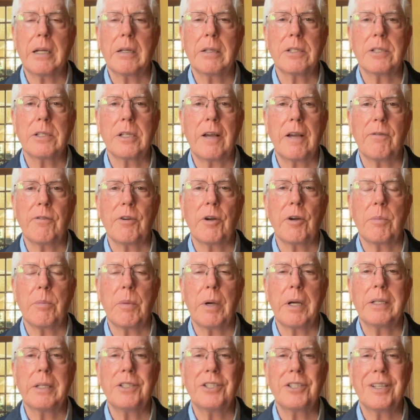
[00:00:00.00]
It's not very
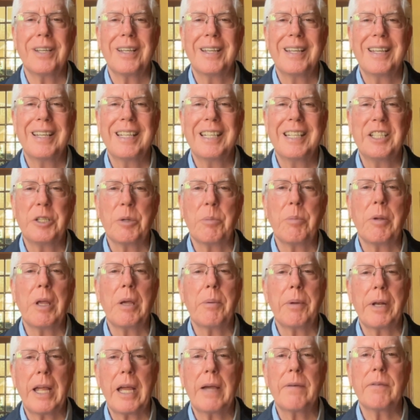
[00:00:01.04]
much to be able
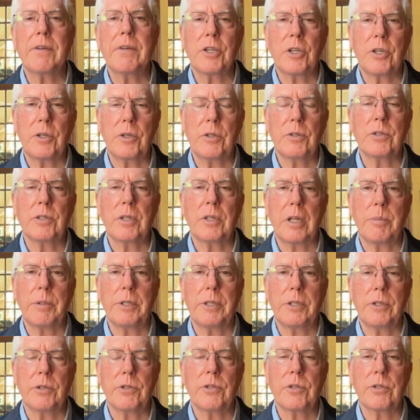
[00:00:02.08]
to have a Good News Club in
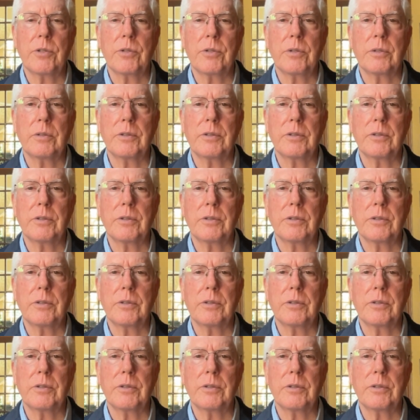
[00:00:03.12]
your school.